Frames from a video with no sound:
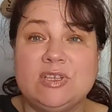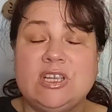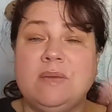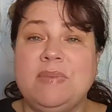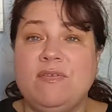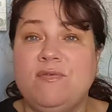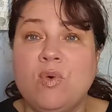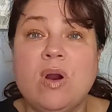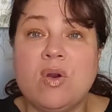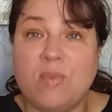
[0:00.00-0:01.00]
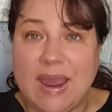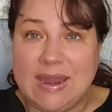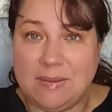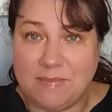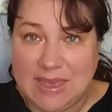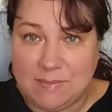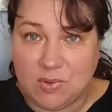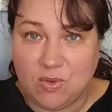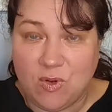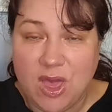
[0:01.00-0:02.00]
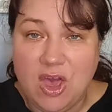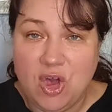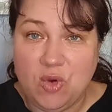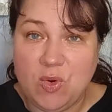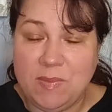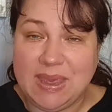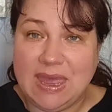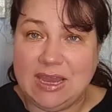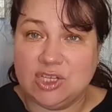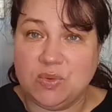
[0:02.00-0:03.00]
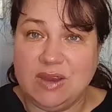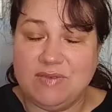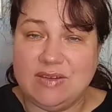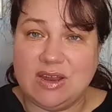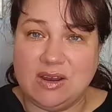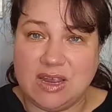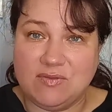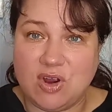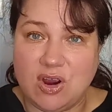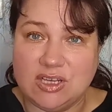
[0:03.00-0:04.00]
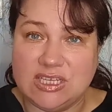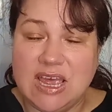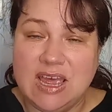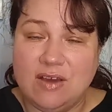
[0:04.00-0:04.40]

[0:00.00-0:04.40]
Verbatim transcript: So it'll be four random people who will be getting $25 gift cards